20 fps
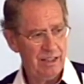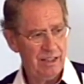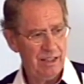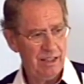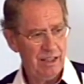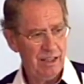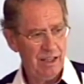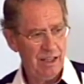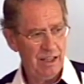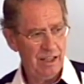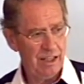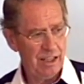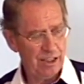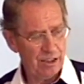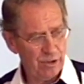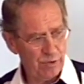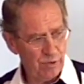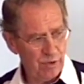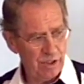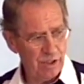And that's
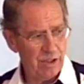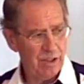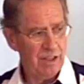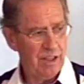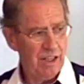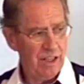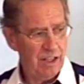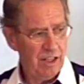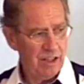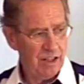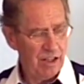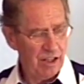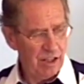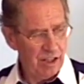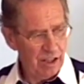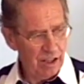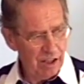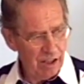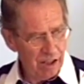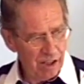where the
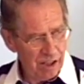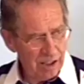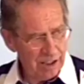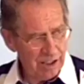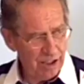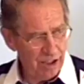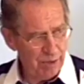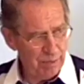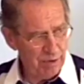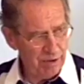lawkeeper